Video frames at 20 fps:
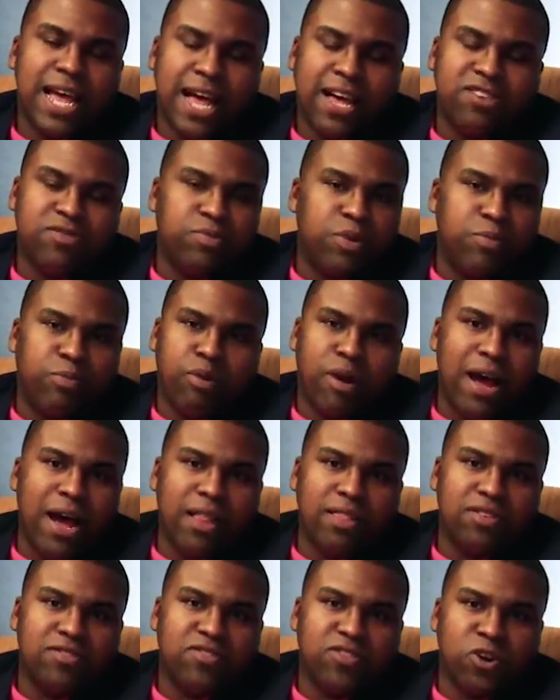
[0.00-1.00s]
councilman
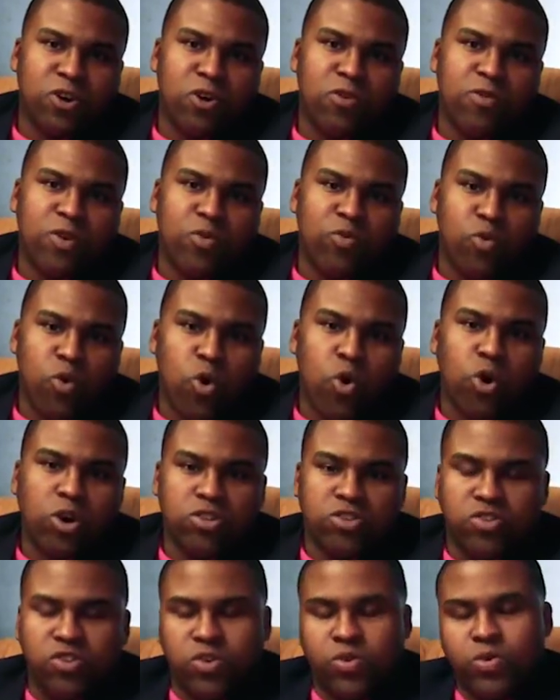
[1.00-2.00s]
proudly serving
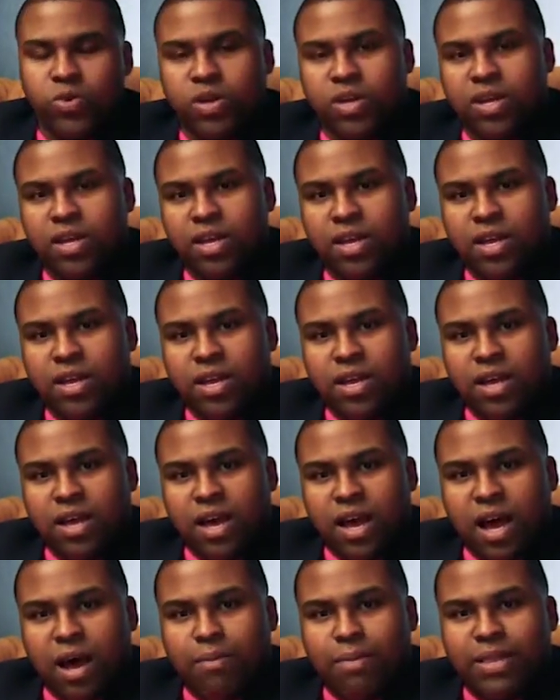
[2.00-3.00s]
Ward 2.
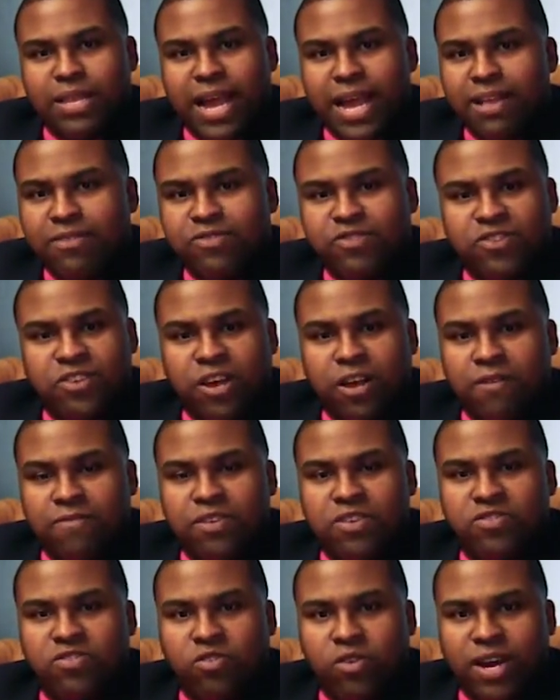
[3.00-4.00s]
I'm a native son of
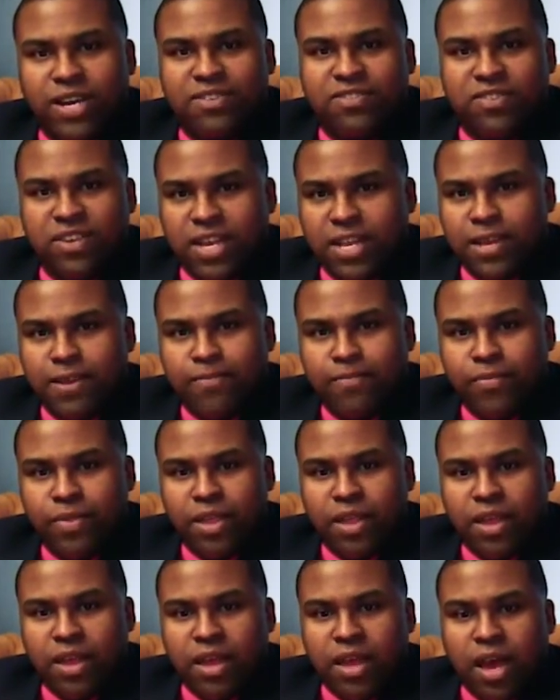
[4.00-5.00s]
this great city,
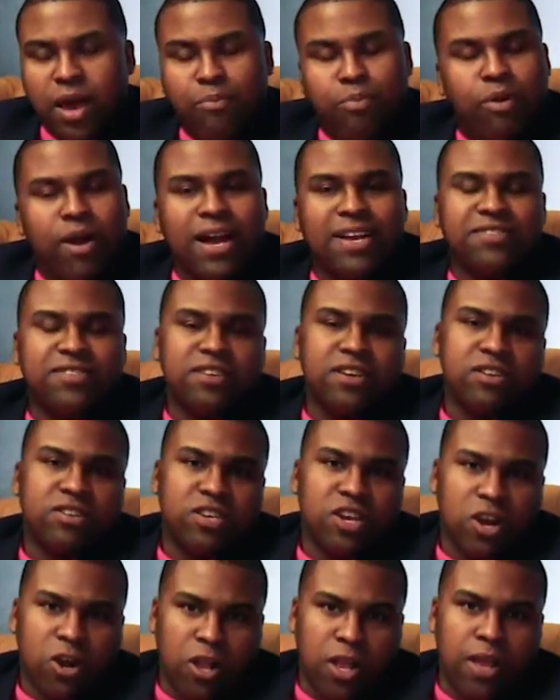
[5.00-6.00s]
a practicing
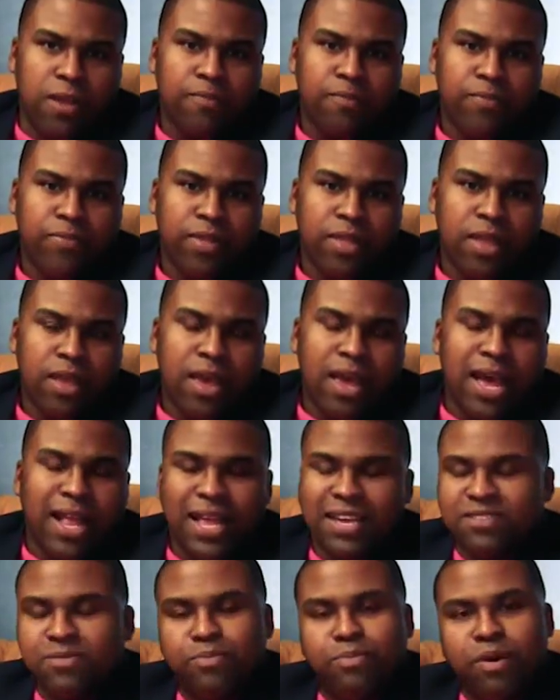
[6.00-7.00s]
attorney, and
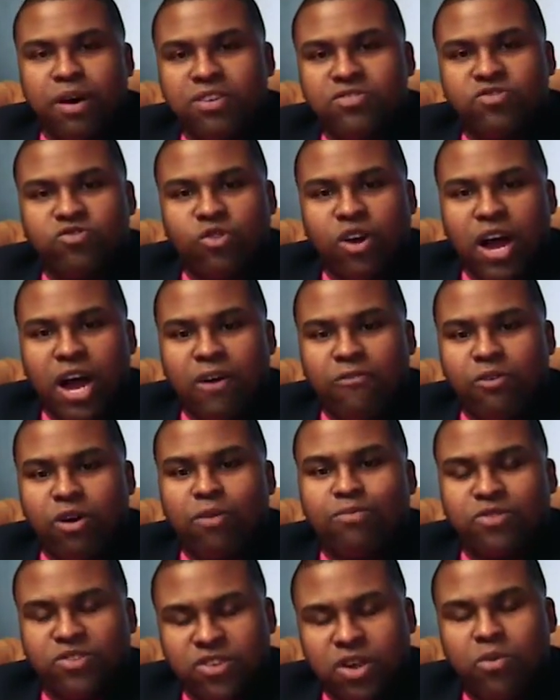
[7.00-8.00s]
as a bus driver,
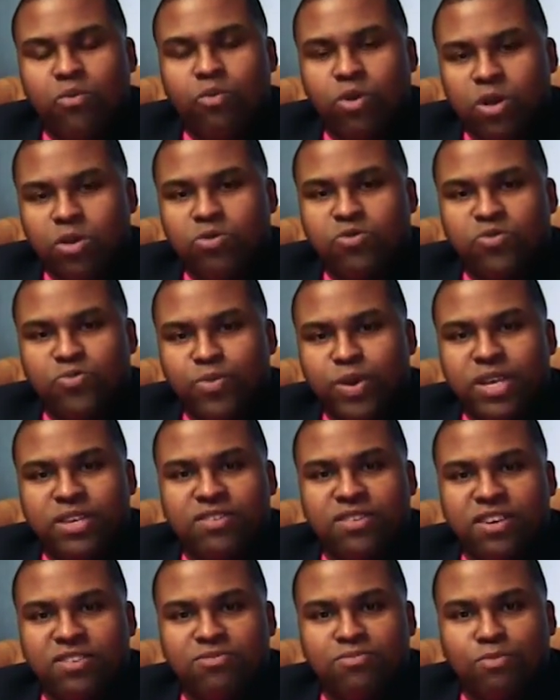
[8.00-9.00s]
I'm someone who
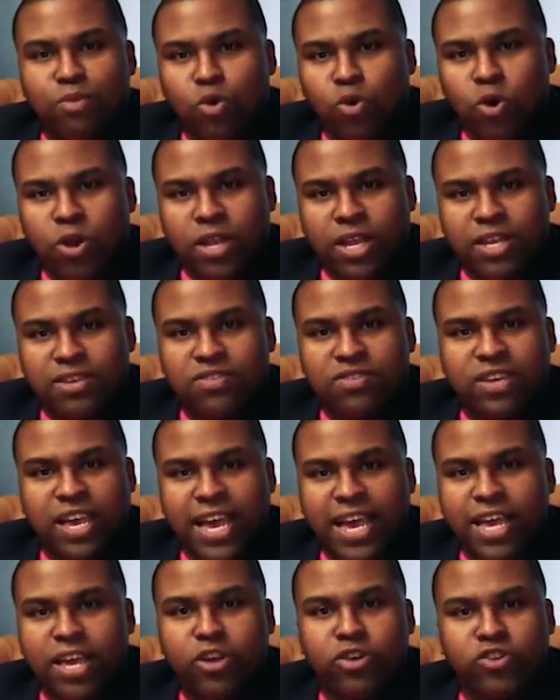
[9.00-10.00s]
spends his mornings
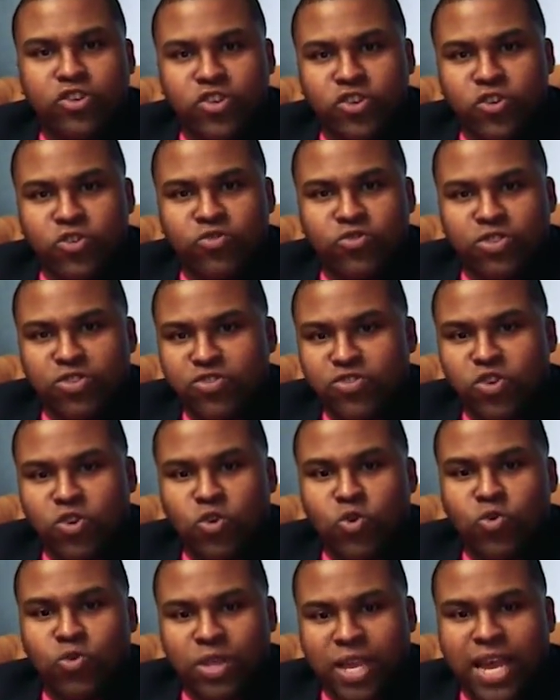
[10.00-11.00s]
taking your children to
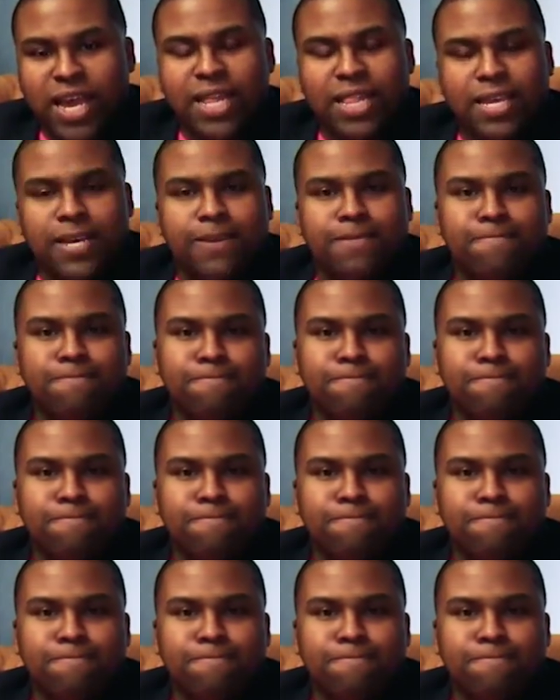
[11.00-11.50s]
school daily.